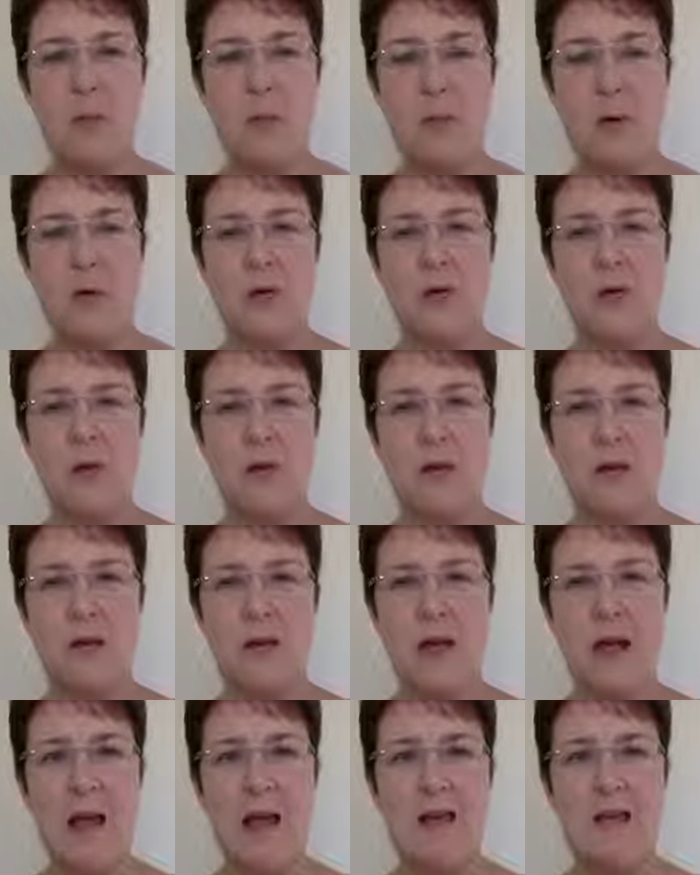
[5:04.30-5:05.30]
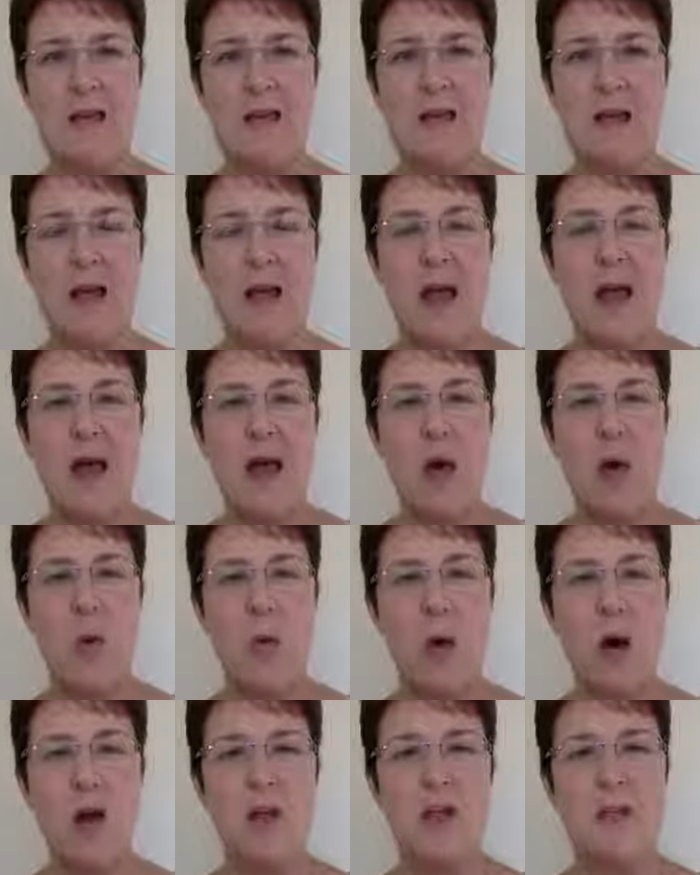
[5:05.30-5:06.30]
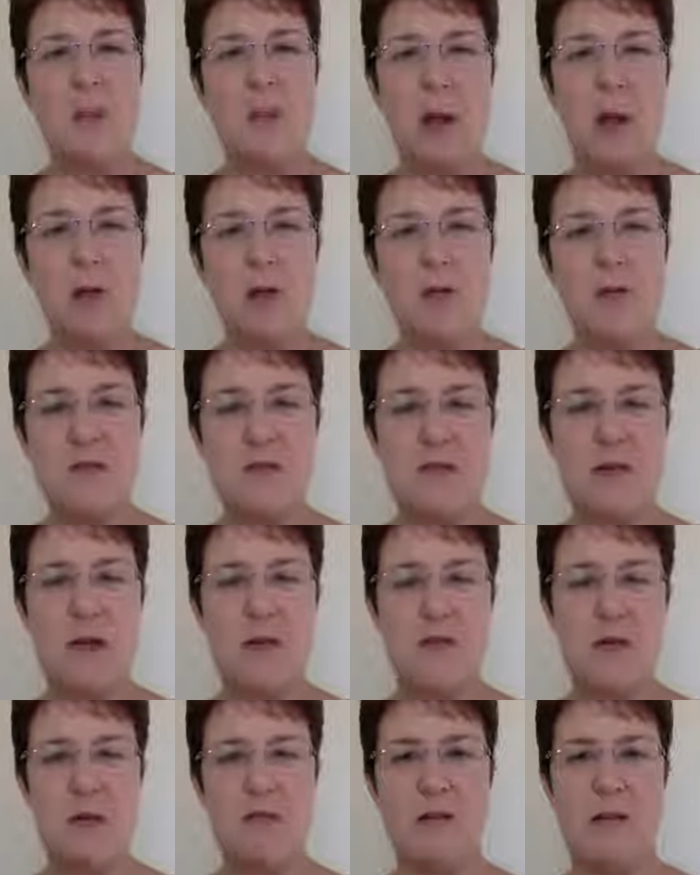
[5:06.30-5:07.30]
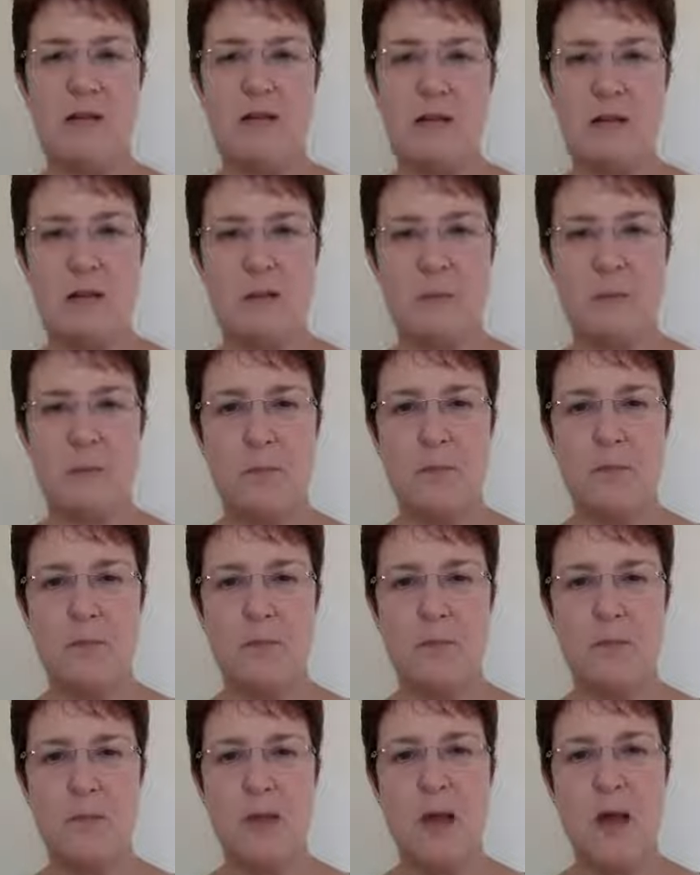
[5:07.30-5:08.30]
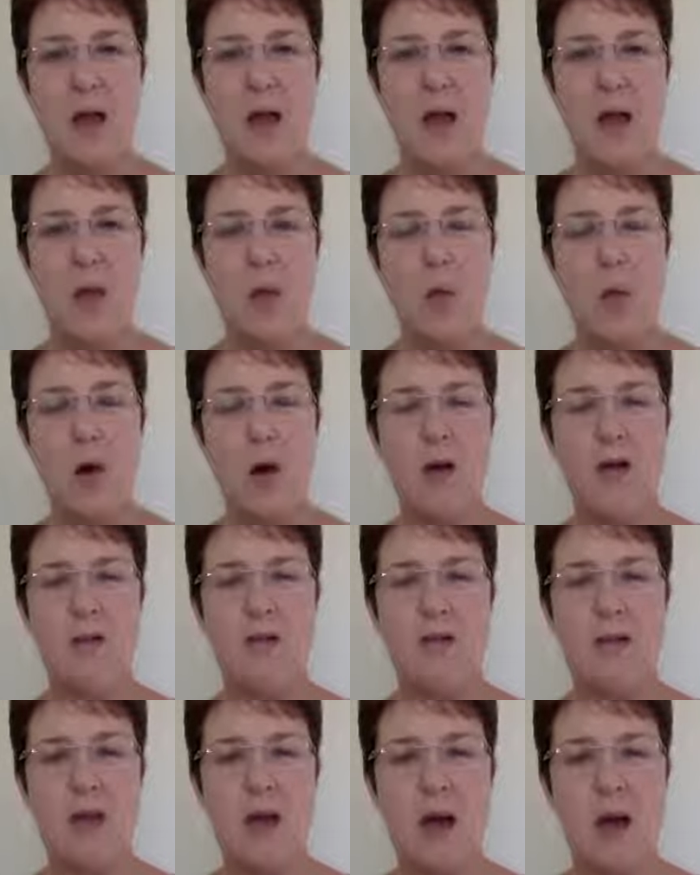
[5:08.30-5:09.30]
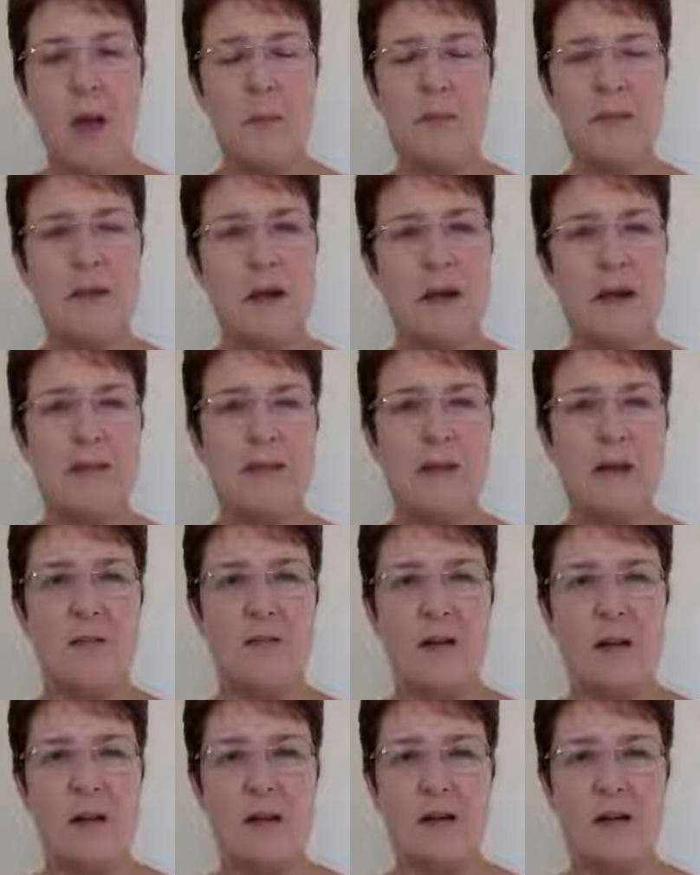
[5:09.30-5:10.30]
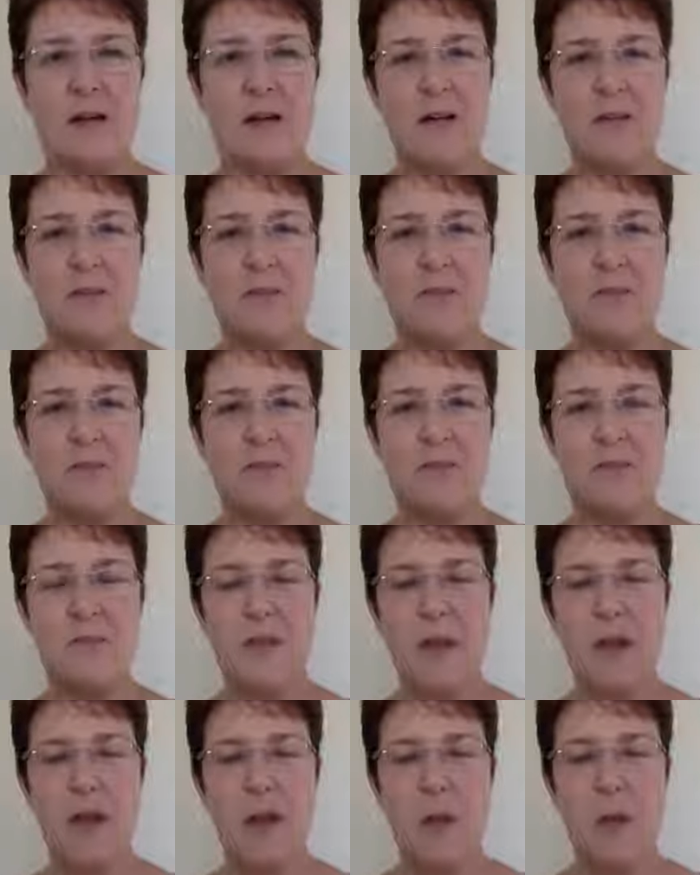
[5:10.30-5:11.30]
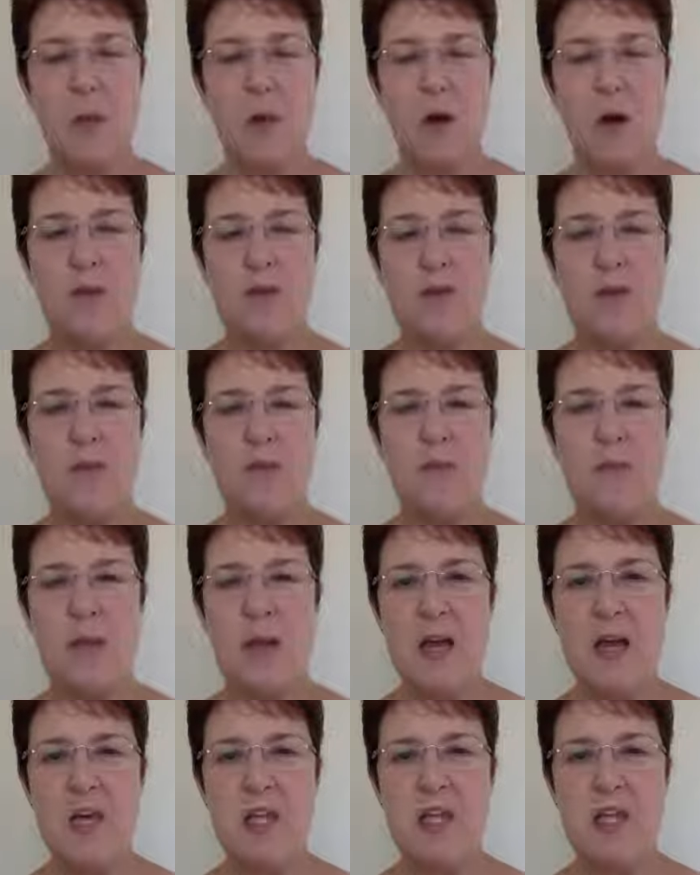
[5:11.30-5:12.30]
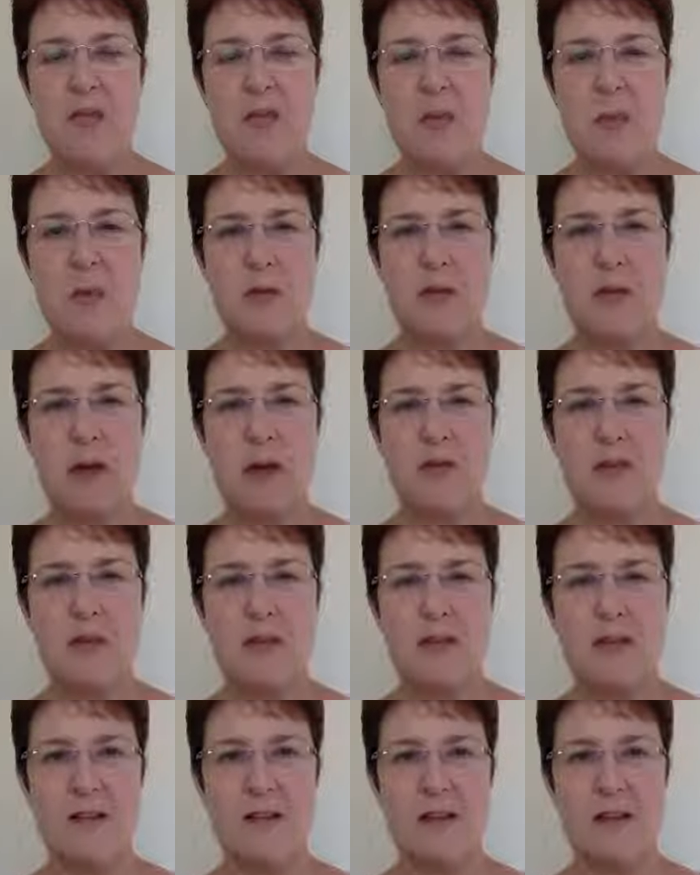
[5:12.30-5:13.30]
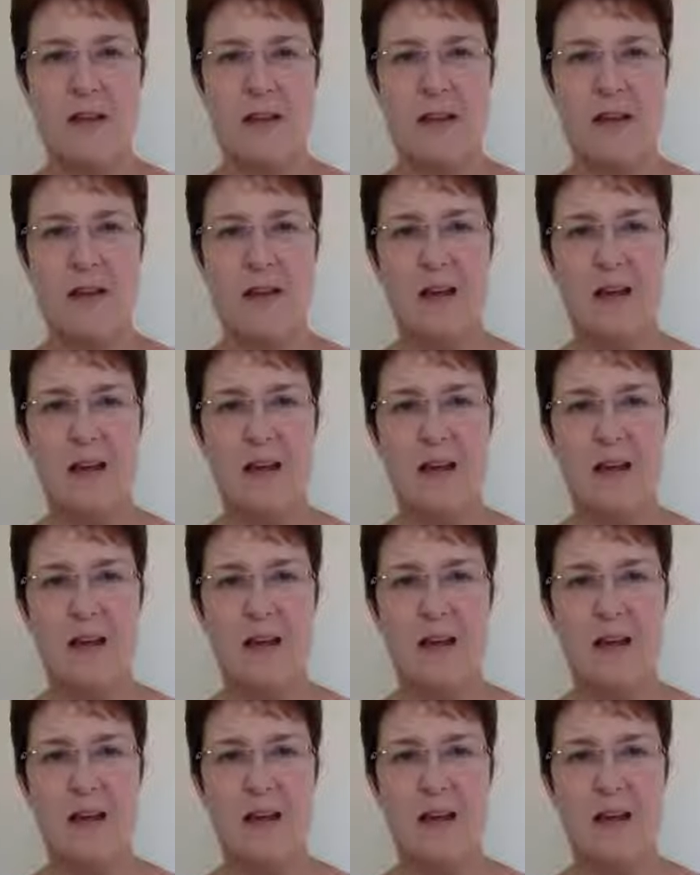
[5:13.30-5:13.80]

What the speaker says: put on the net. What posts have they written? What updates have they done? What information have they put out recently?